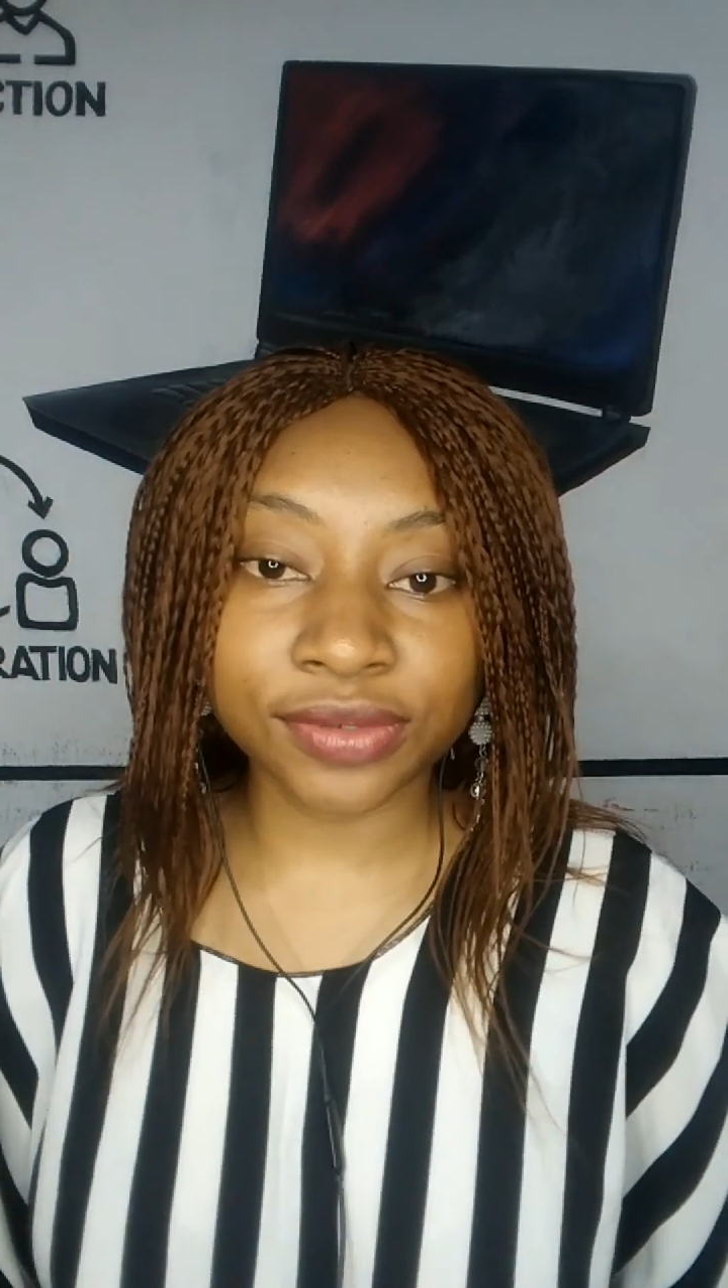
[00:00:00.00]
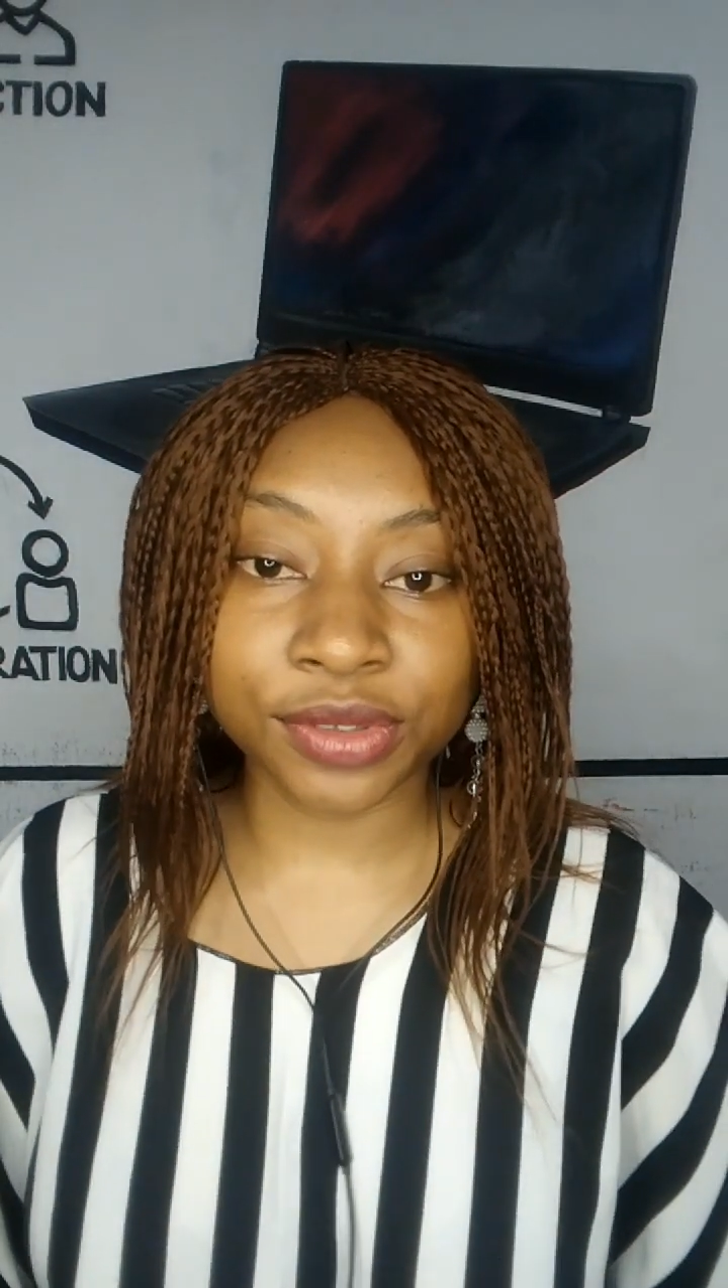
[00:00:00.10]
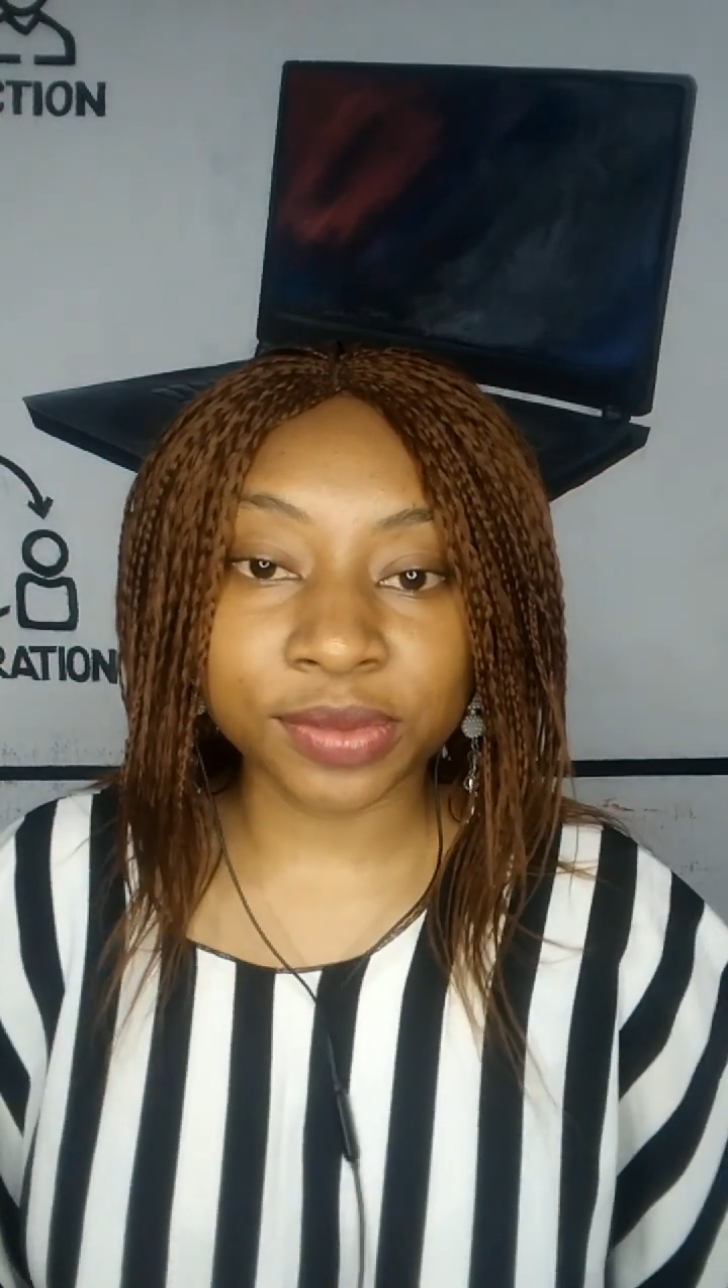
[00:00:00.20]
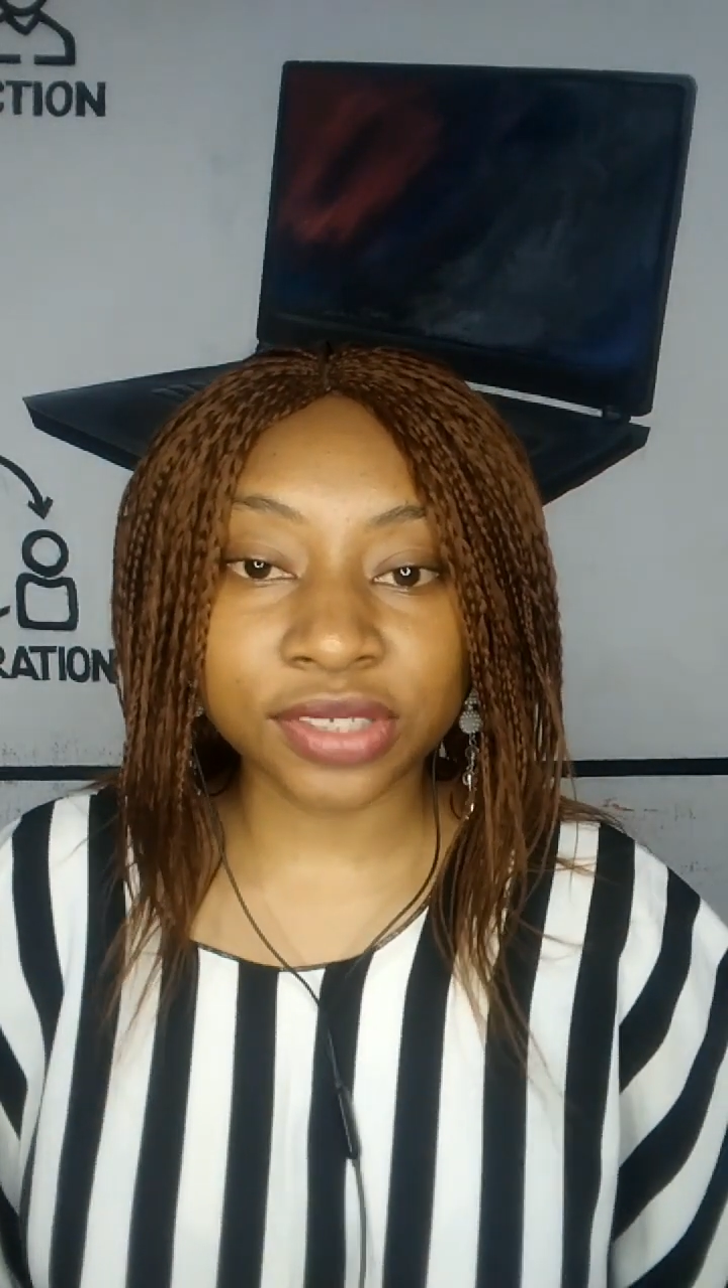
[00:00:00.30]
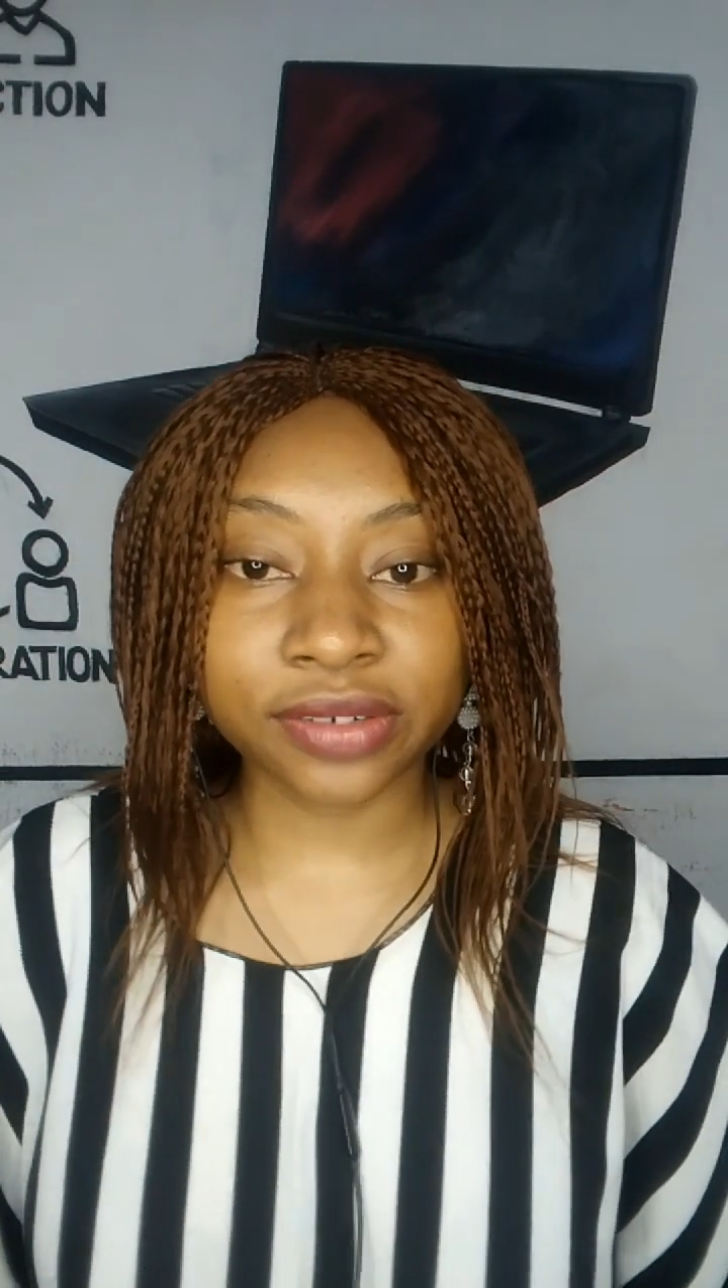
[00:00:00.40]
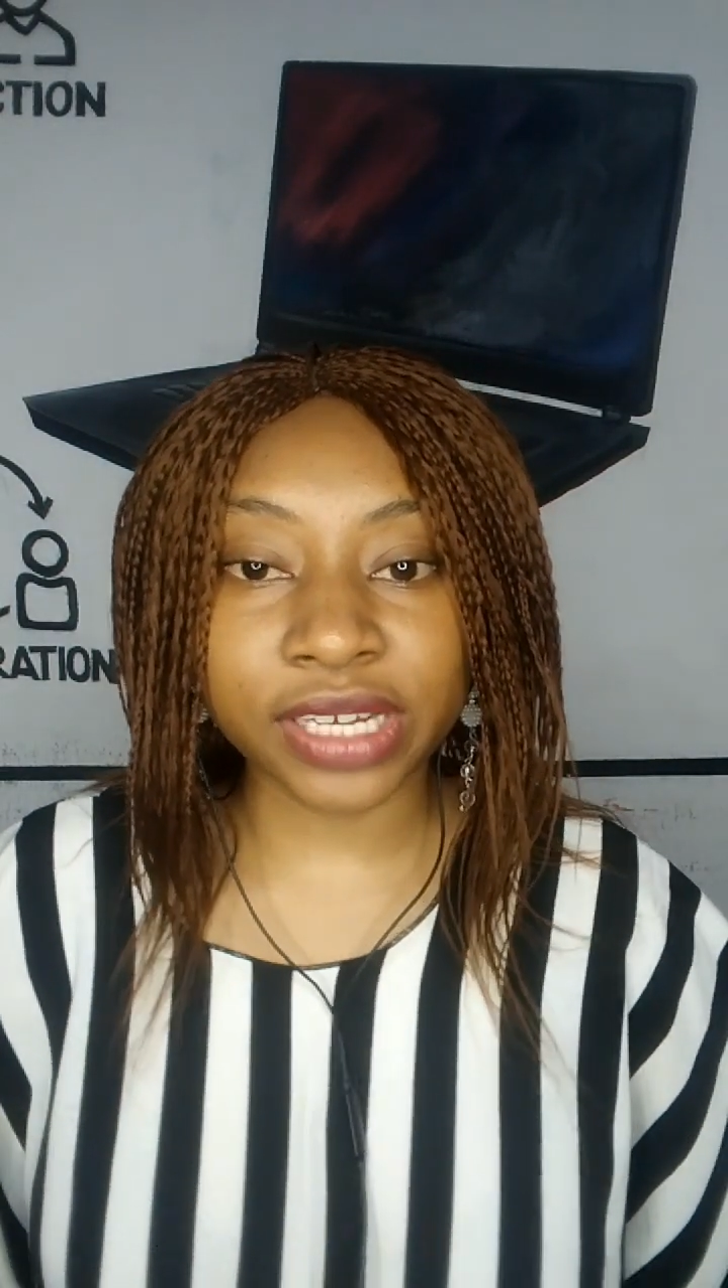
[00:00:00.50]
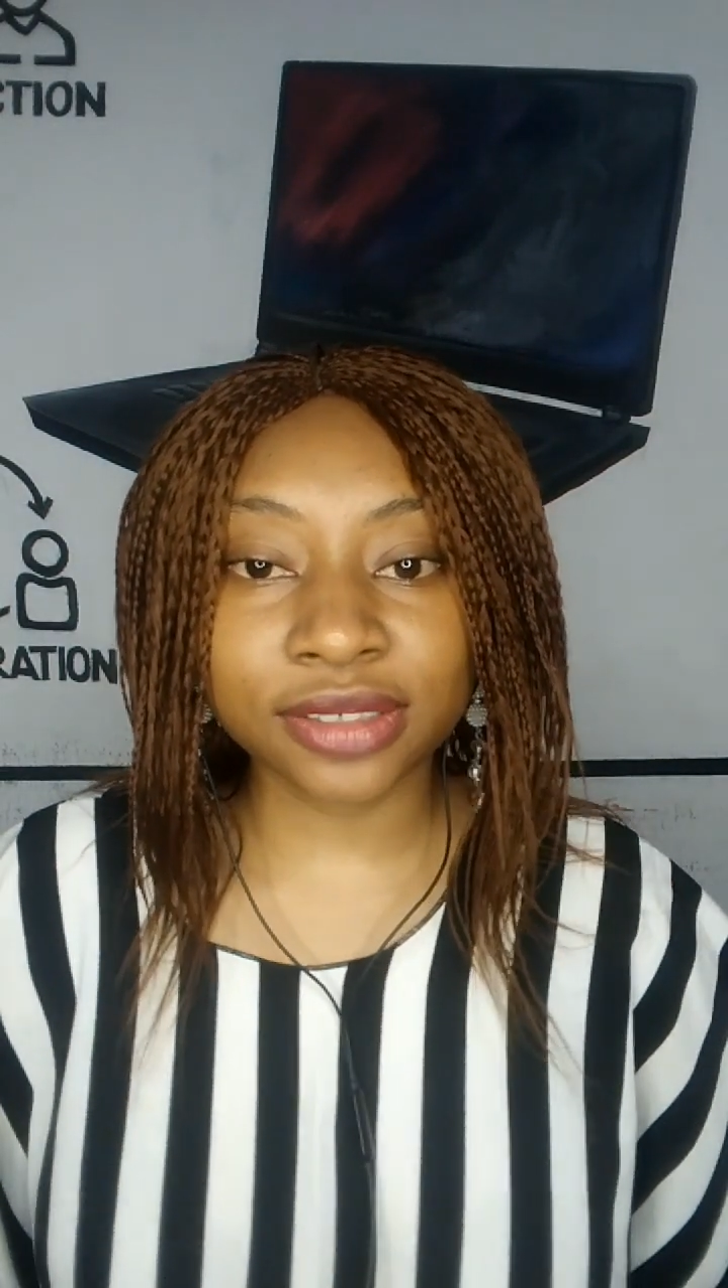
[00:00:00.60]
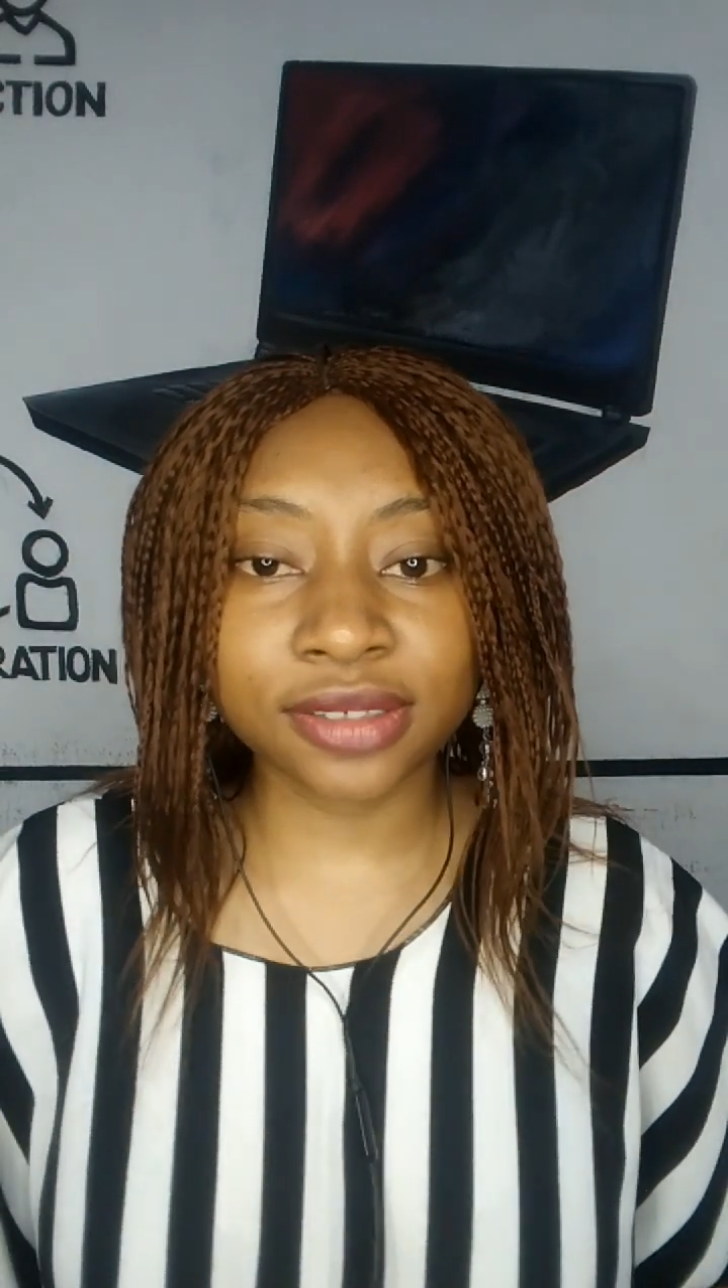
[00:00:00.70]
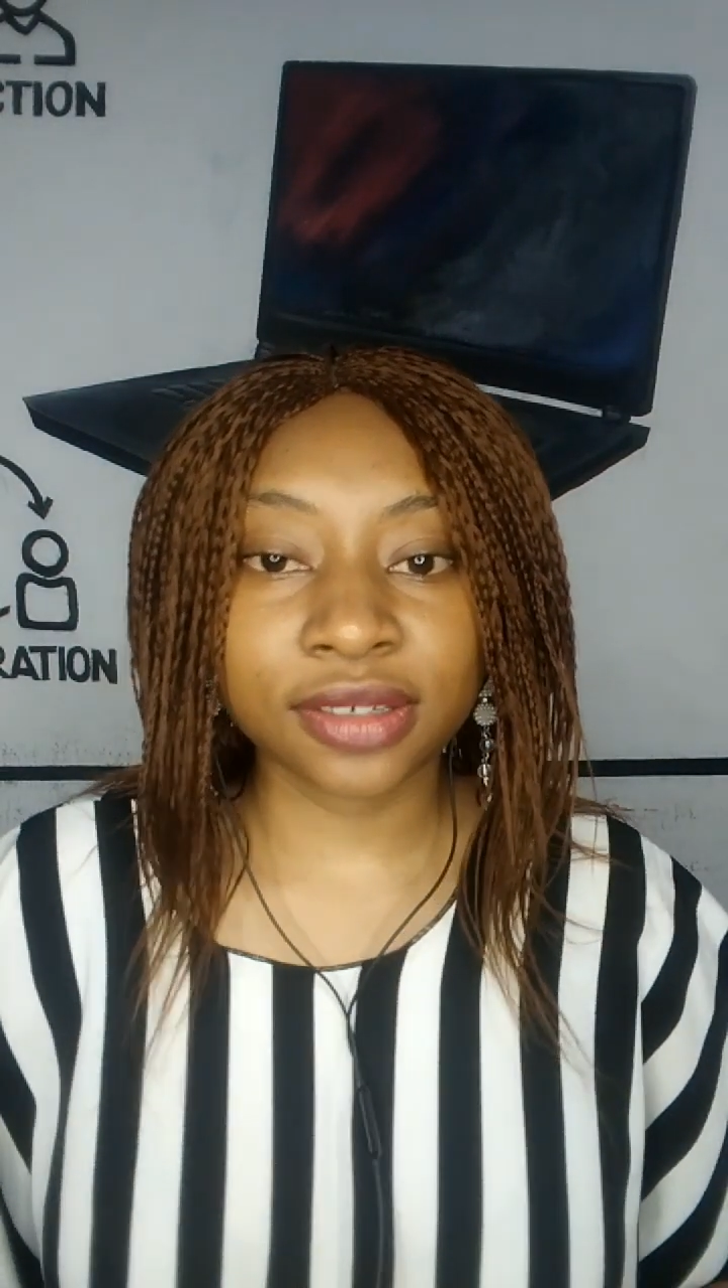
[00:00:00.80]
from scratch,